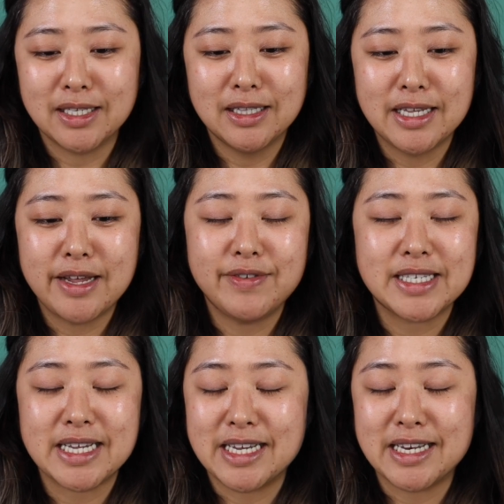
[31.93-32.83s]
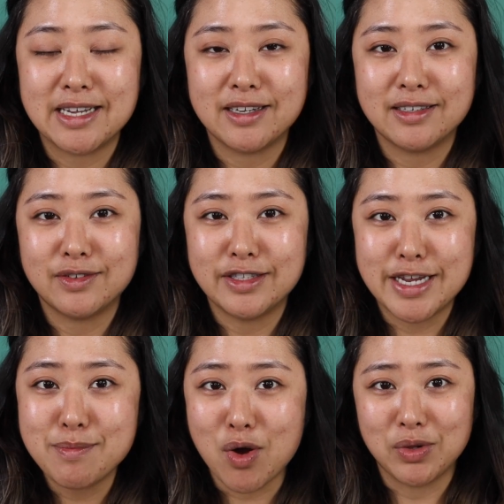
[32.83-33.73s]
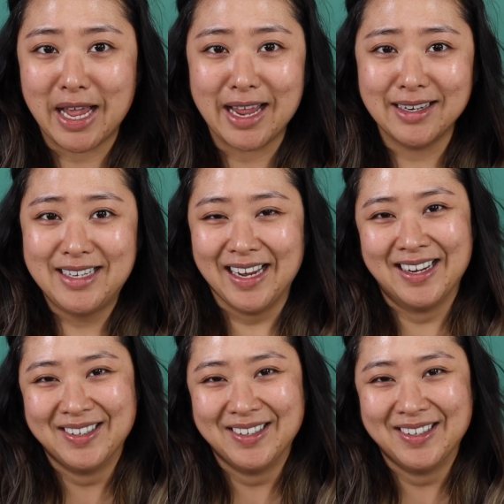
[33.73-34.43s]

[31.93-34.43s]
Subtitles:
lives in Nemo land.